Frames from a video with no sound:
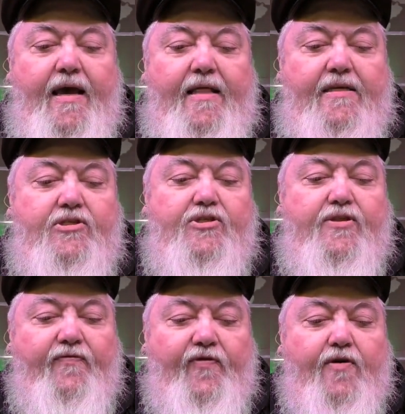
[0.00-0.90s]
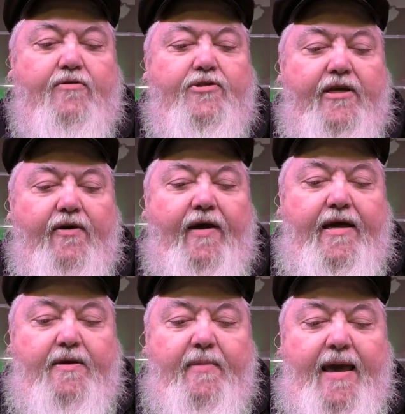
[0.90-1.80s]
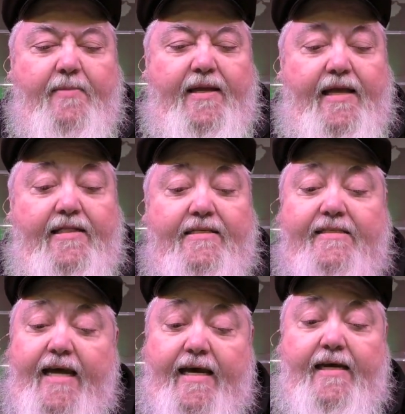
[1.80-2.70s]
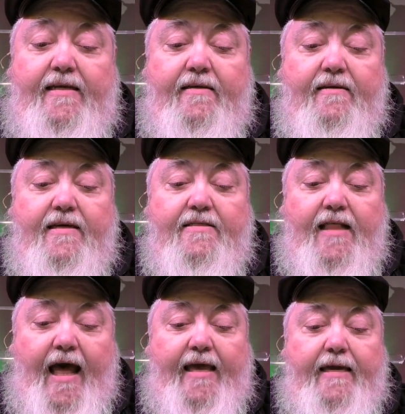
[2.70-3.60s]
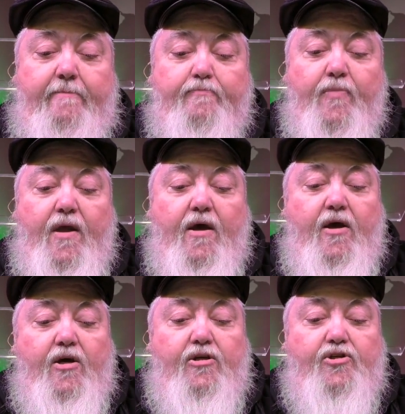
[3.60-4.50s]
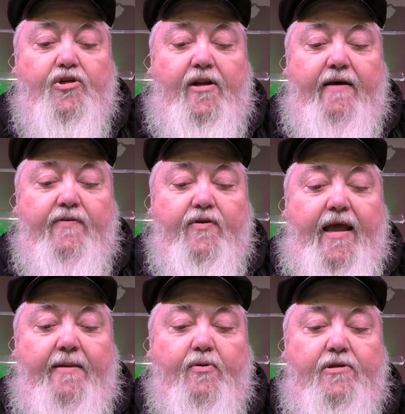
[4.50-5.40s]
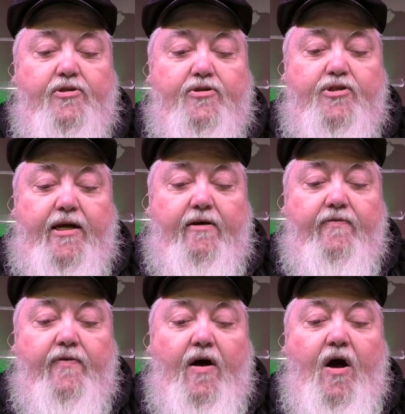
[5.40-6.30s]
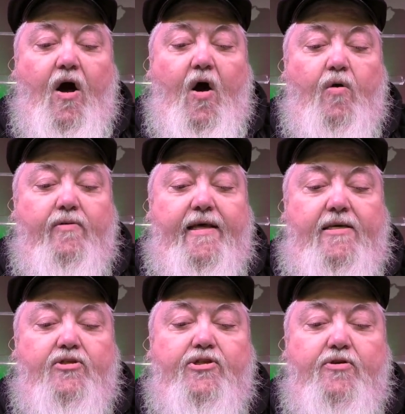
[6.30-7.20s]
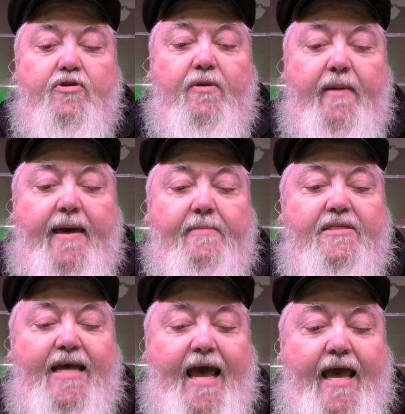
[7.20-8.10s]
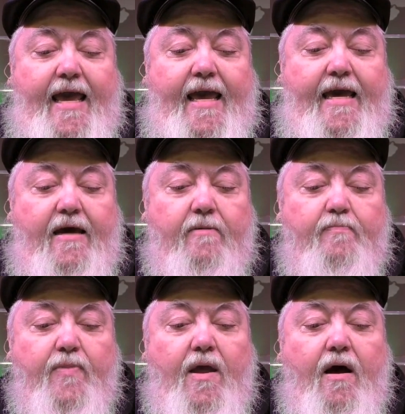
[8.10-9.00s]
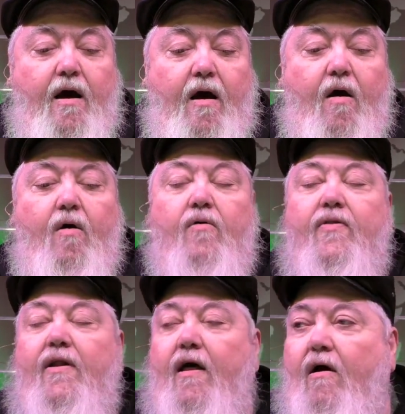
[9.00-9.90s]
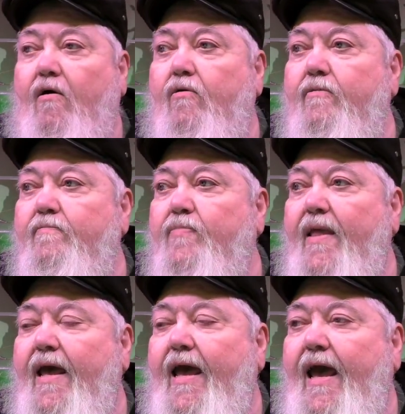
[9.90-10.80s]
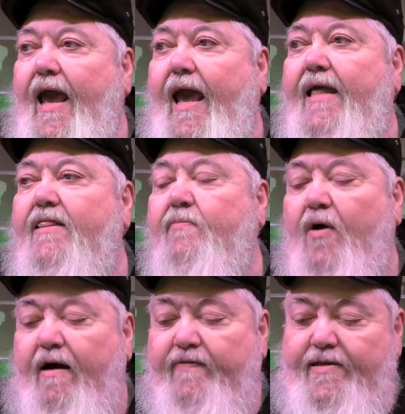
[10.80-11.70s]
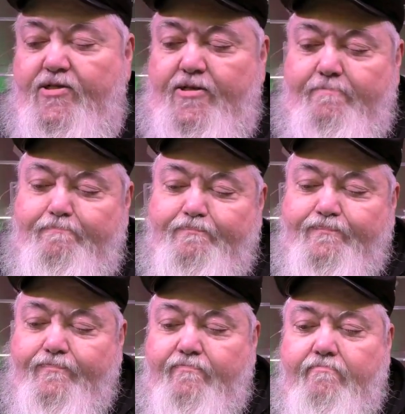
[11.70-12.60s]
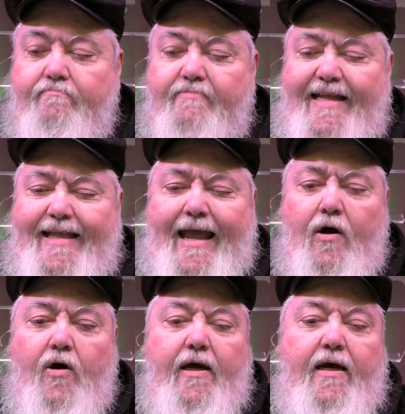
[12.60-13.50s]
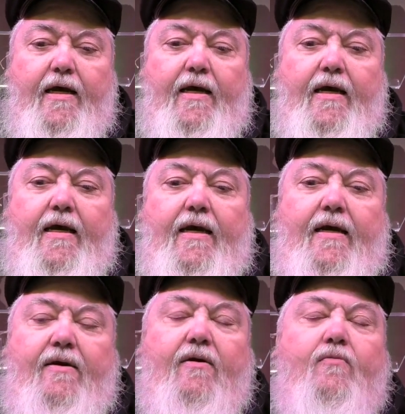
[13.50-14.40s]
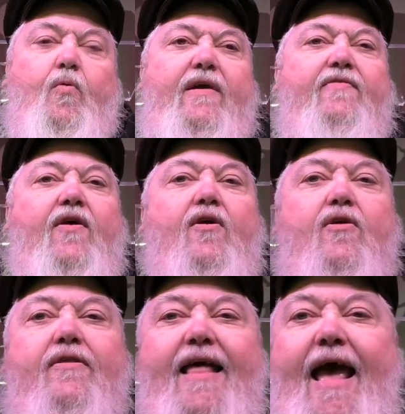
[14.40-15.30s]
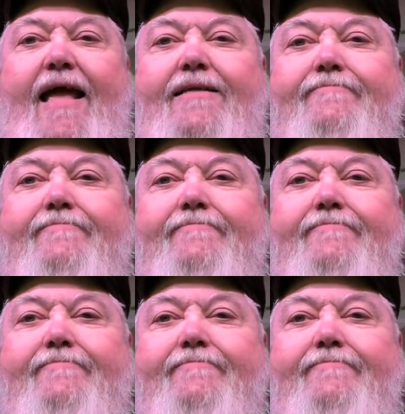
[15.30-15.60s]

This is the first and great commandment. And the second is like it you shall love your neighbor as yourself. On these two commandments hang all the law and the prophets. Now, we've heard that